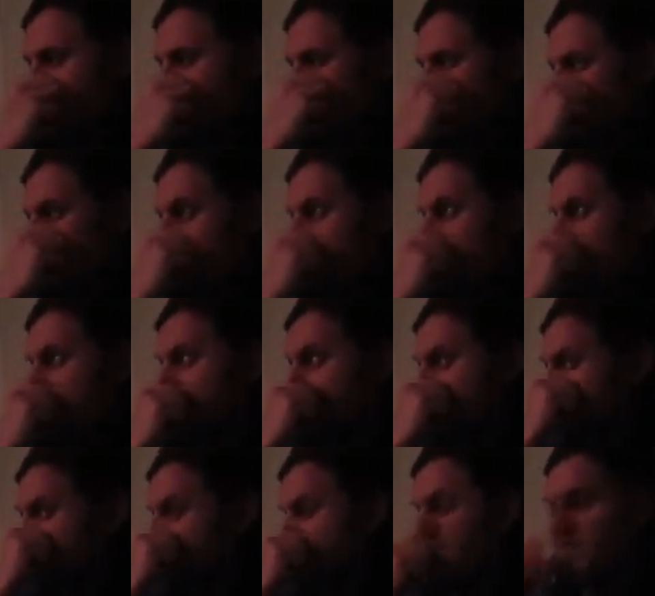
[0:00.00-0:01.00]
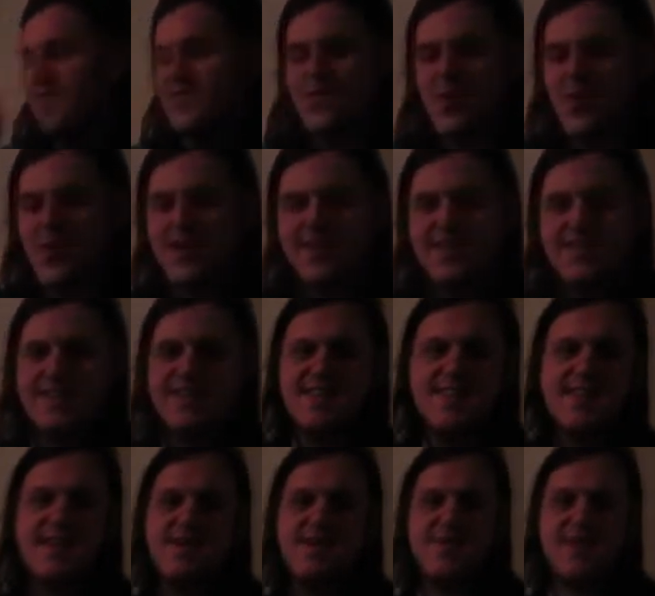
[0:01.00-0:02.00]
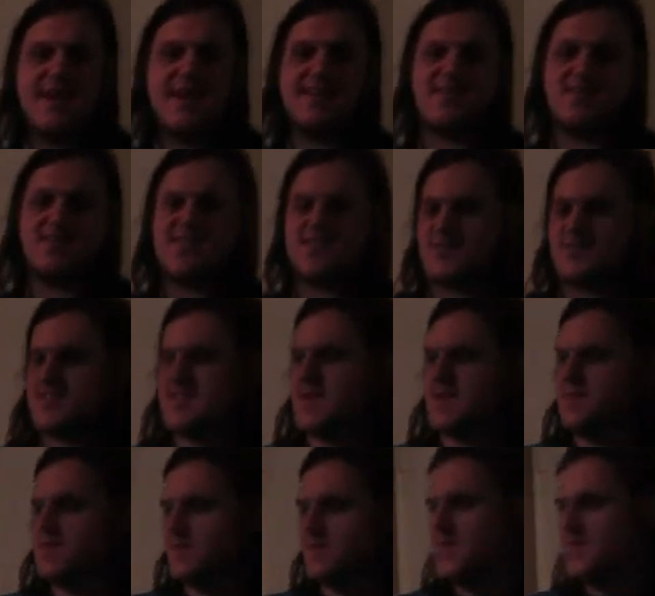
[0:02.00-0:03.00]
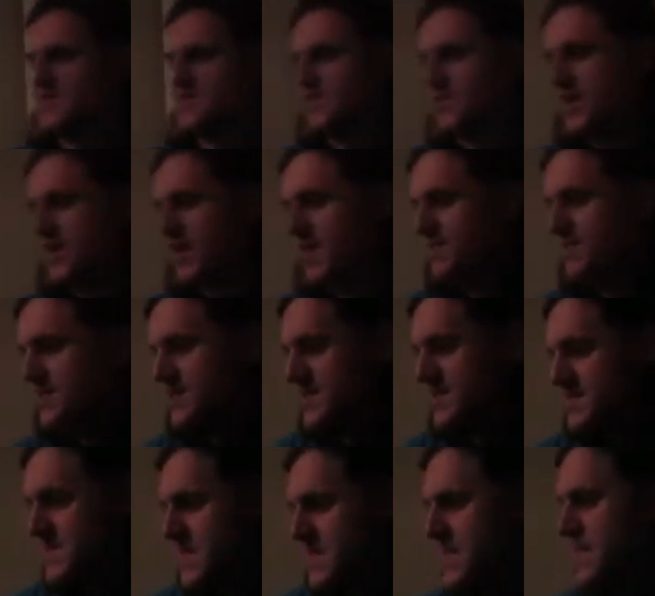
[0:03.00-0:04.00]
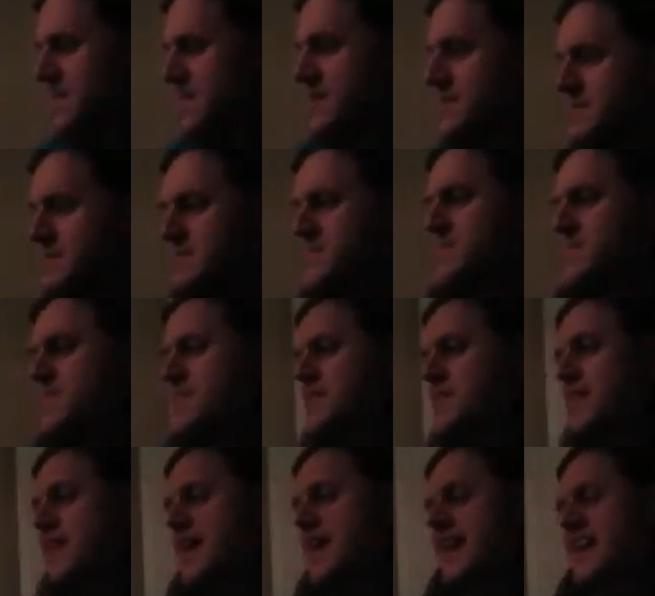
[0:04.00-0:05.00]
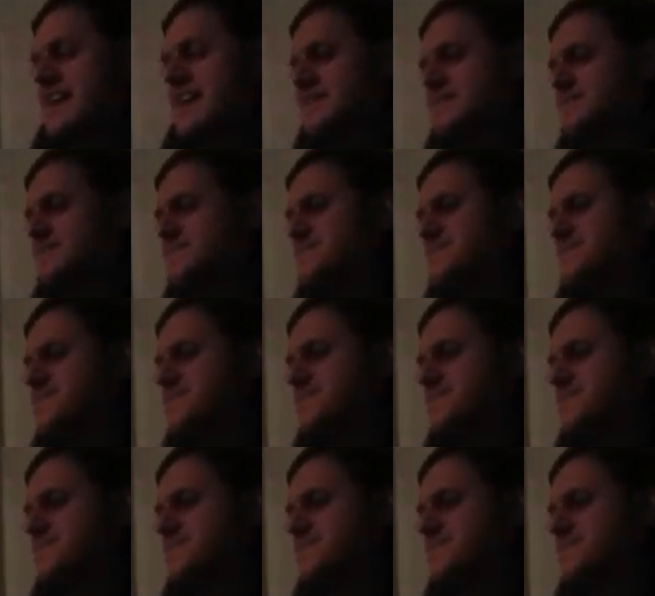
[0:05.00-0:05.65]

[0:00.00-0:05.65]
24 patterns since we skipped the first 3 numbers. Yeah,